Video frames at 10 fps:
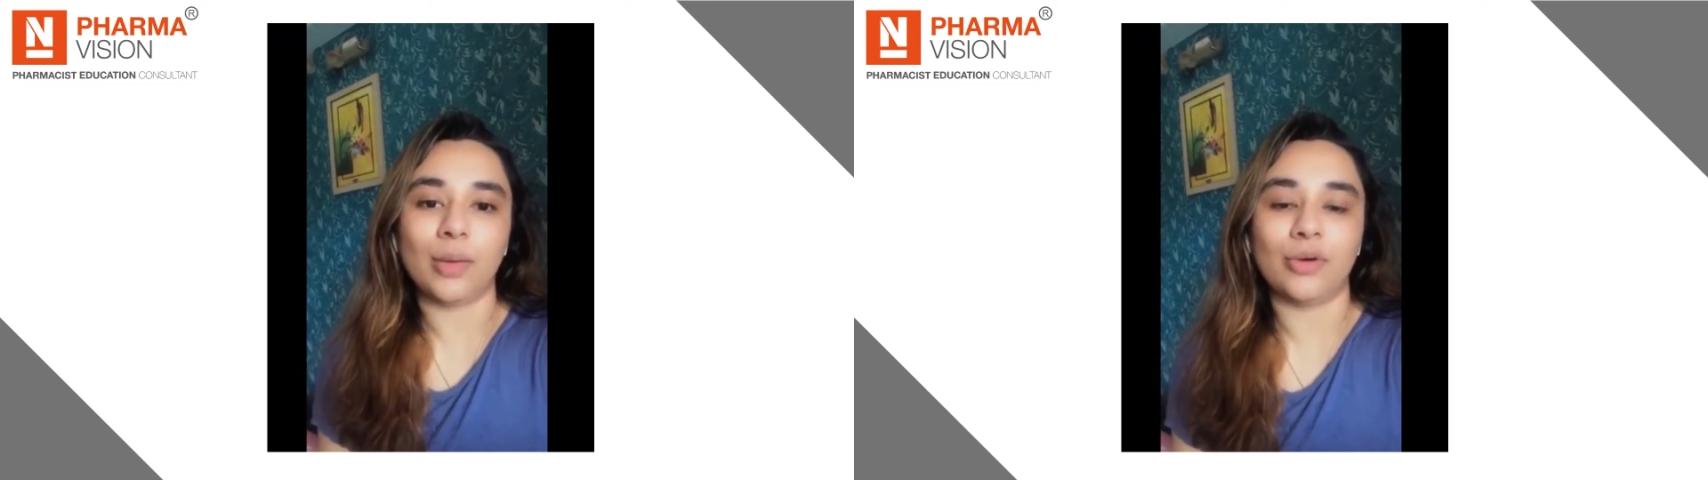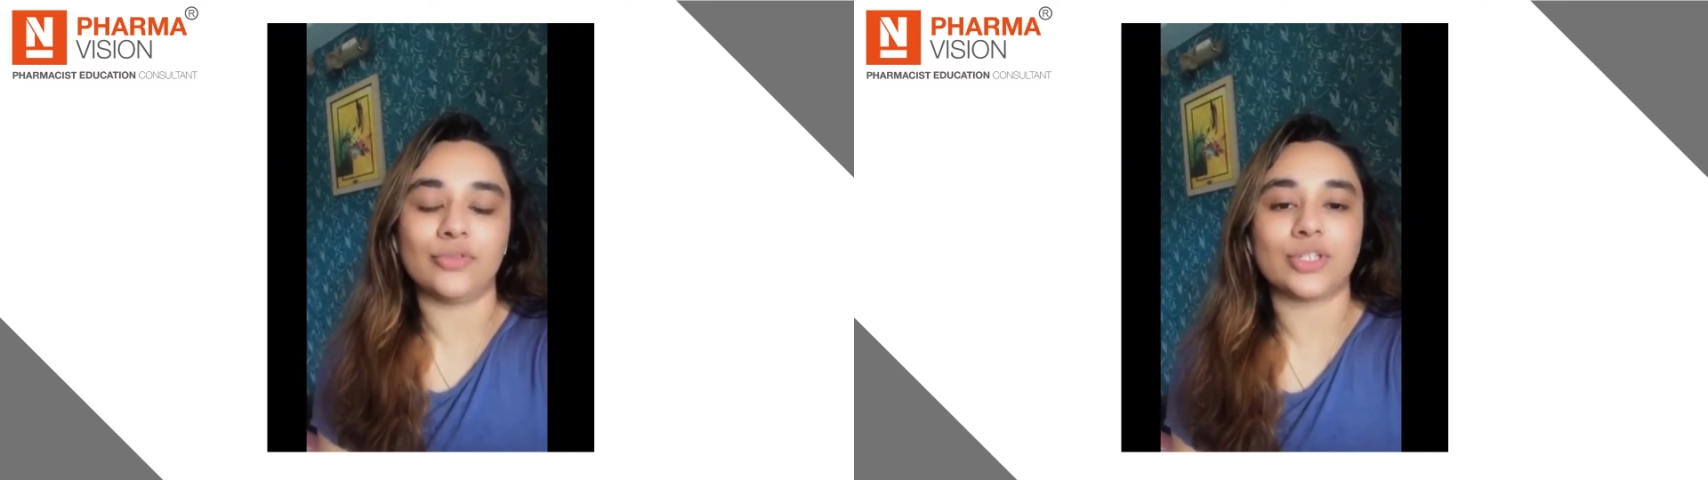
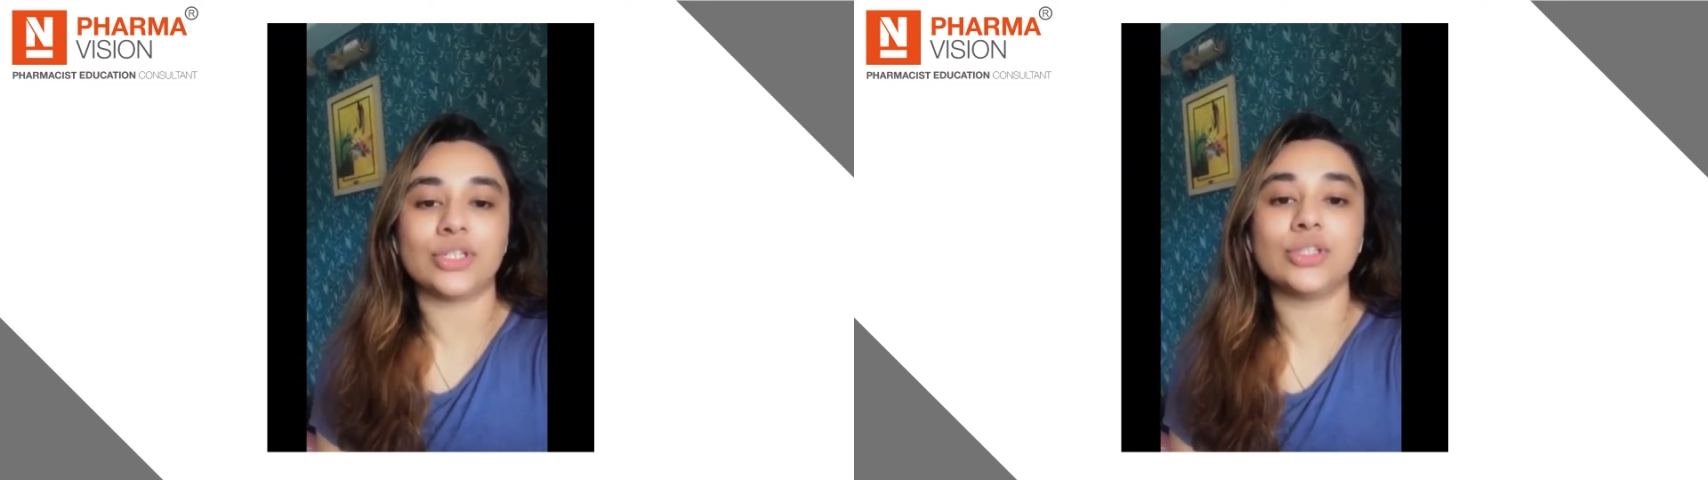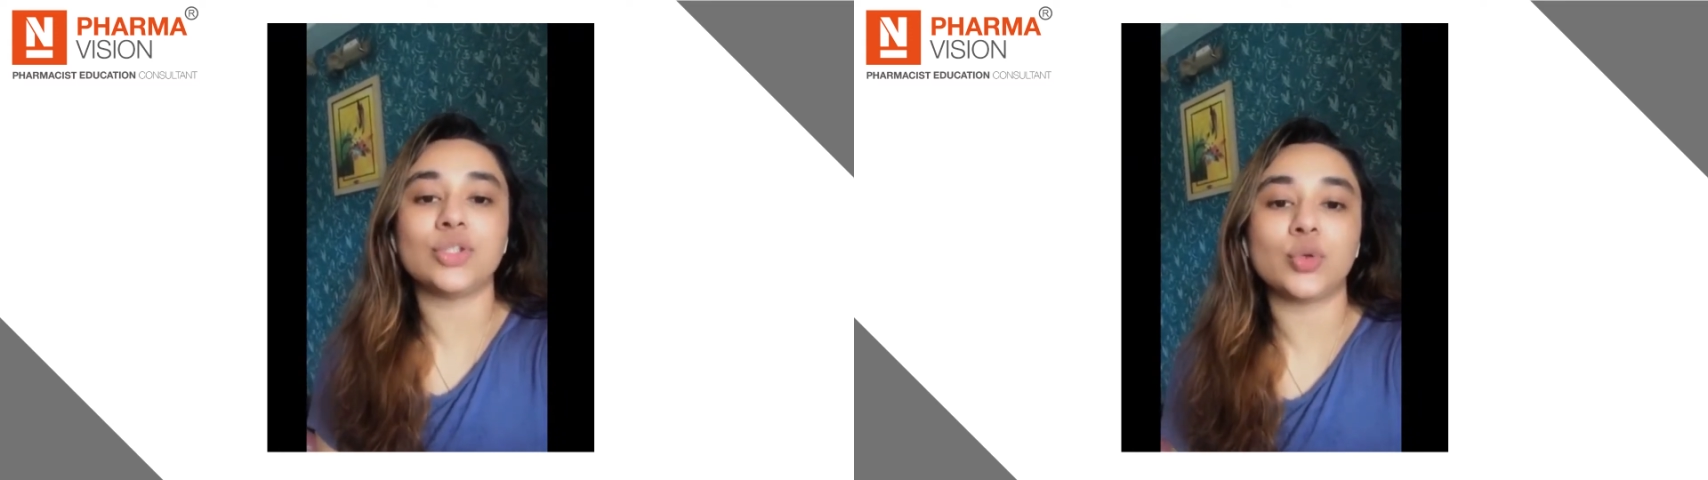
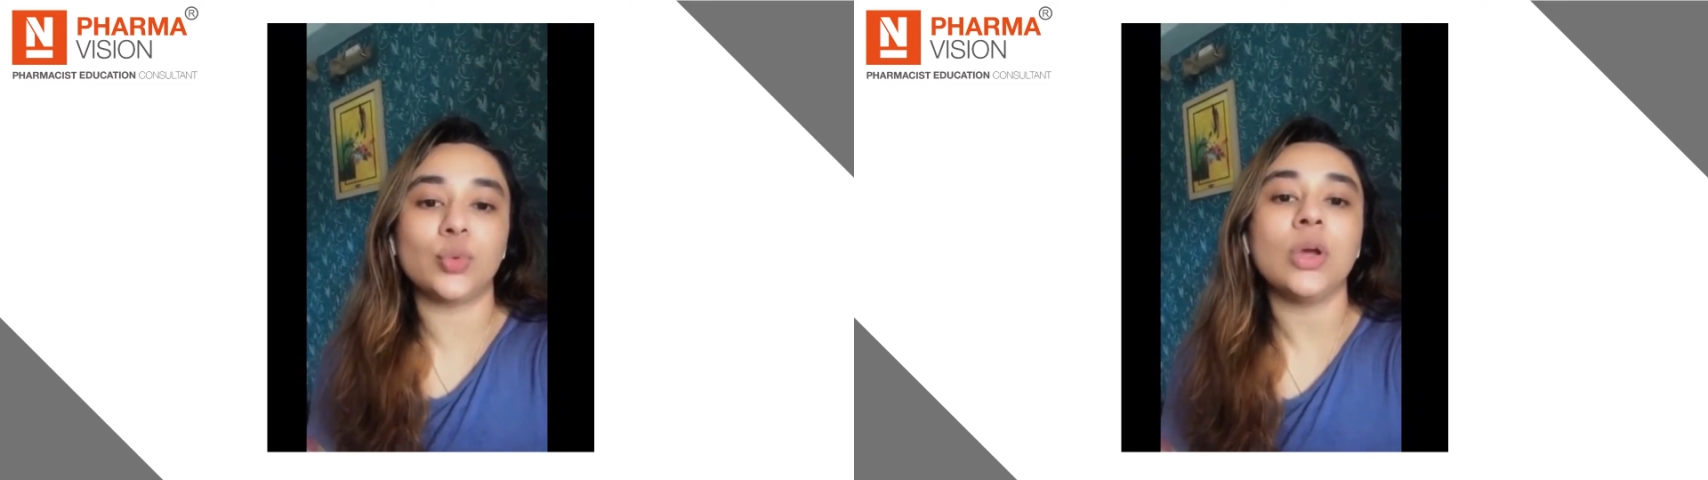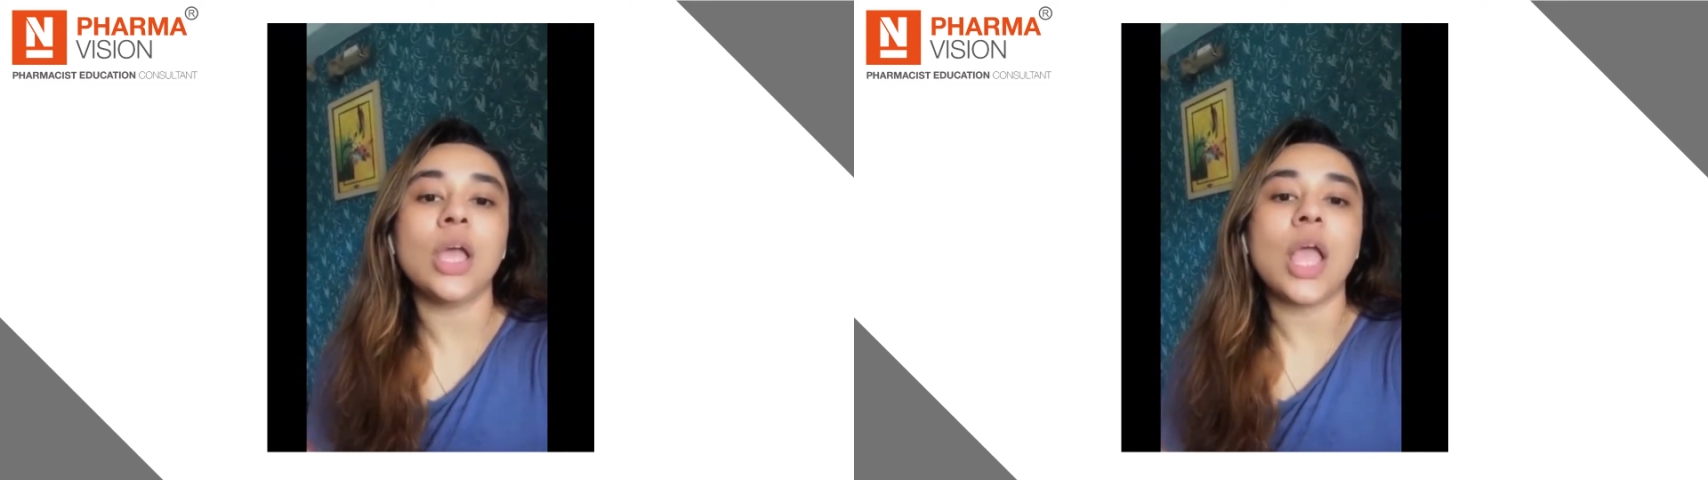pharmavision through